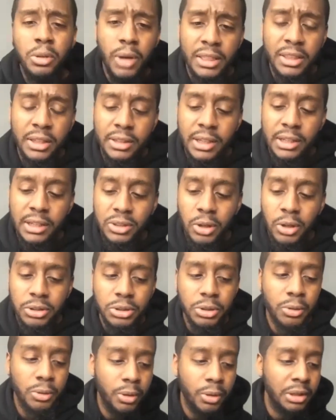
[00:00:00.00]
I think that's
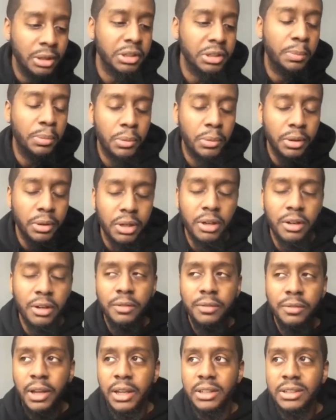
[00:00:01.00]
also a good point of
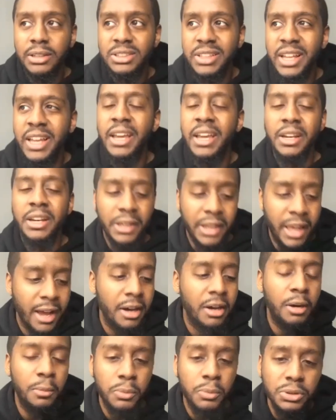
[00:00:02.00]
like staying in that
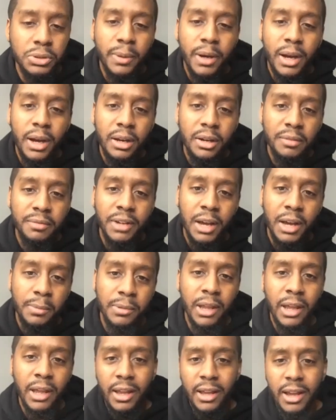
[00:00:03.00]
humble spot of not be
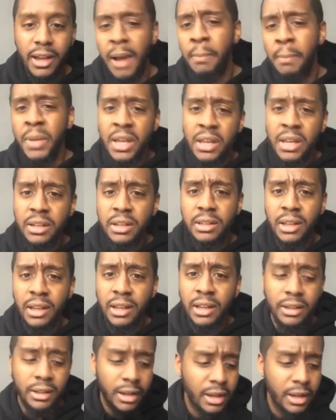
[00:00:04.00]
like, I made it,
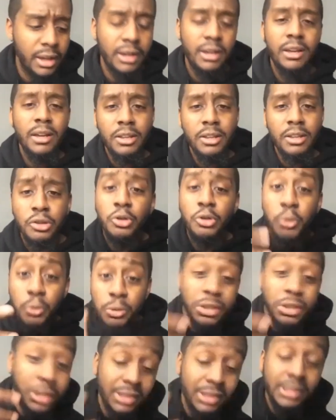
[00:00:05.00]
like, you
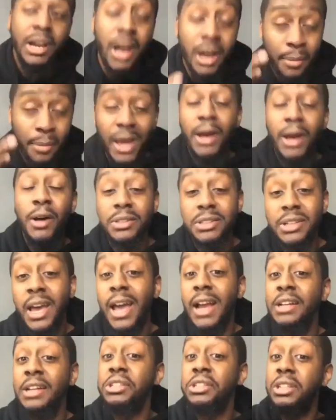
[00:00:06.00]
took time out to
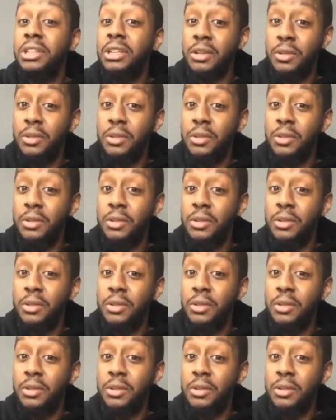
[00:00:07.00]
actually